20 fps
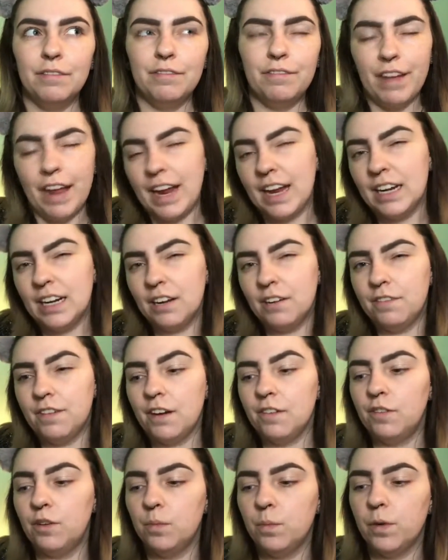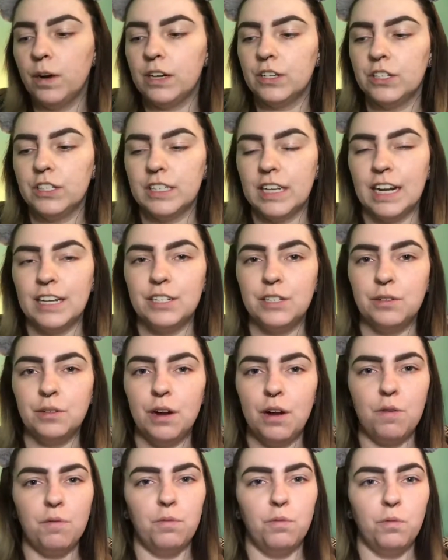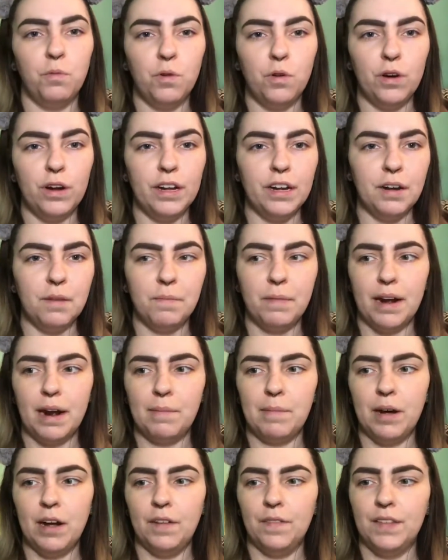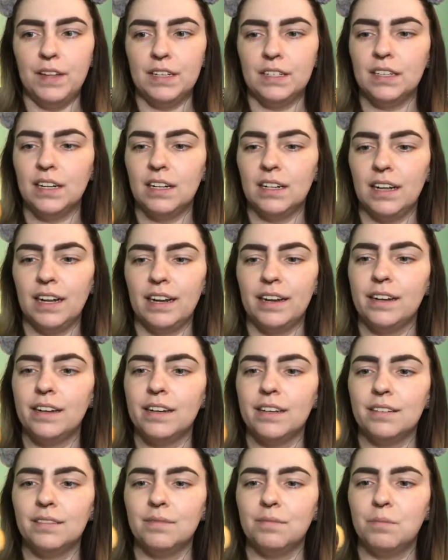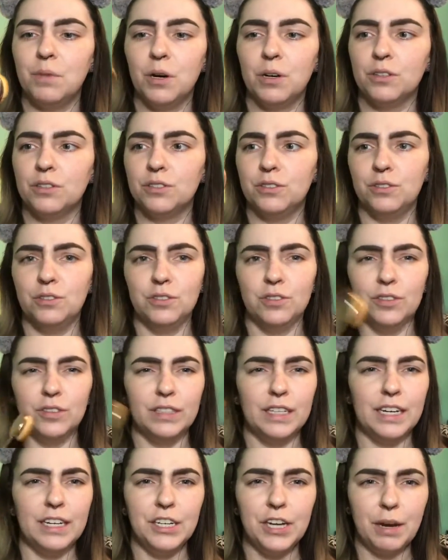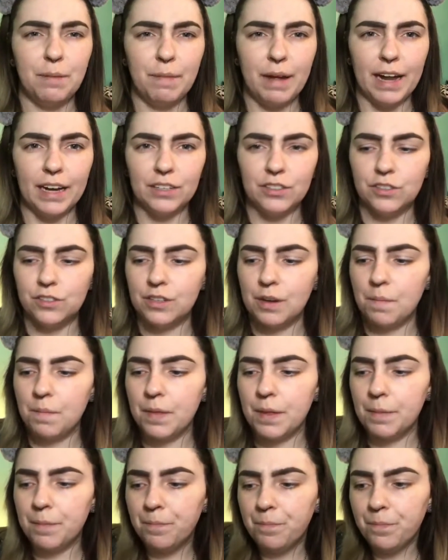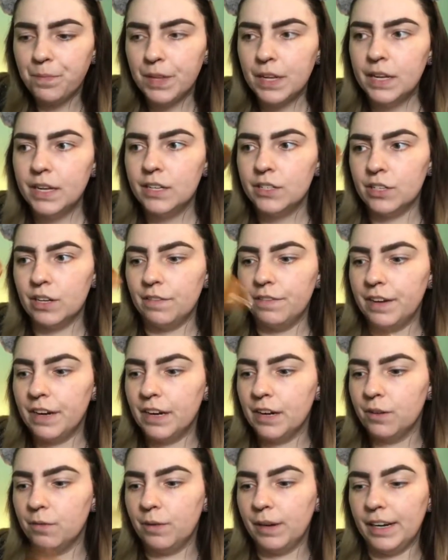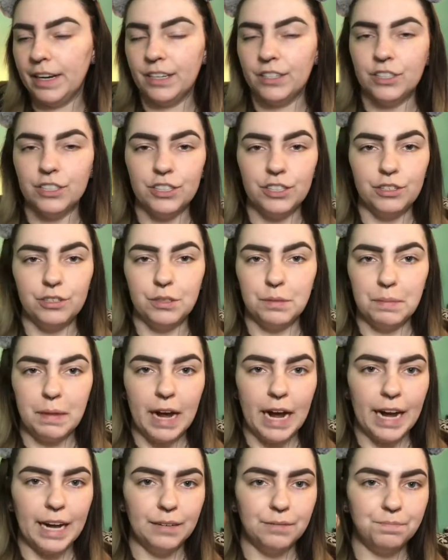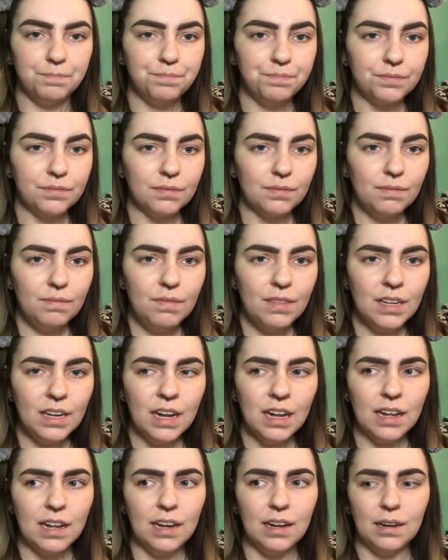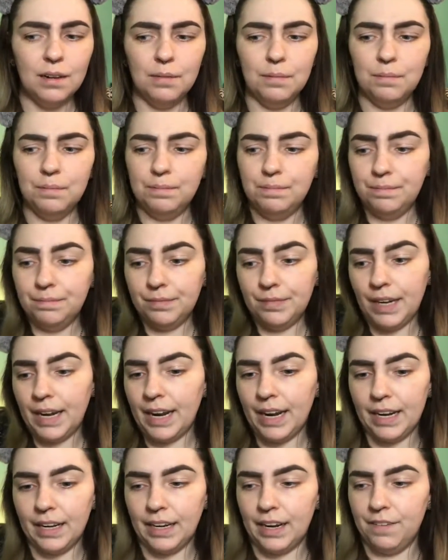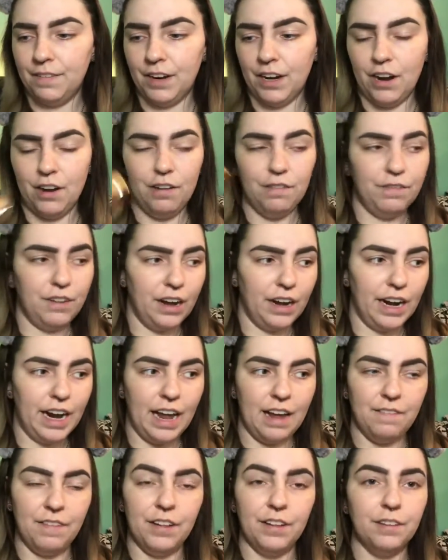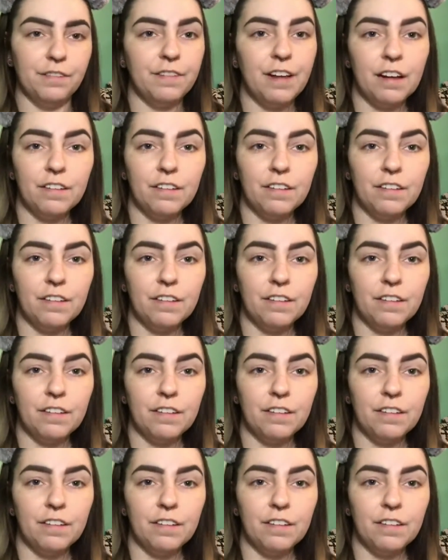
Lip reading: fan of oval brushes. I do own one, but I bought this at like Marshalls or TJ Maxx or something. So I figured we could just use mine and give it a go. If not, I have other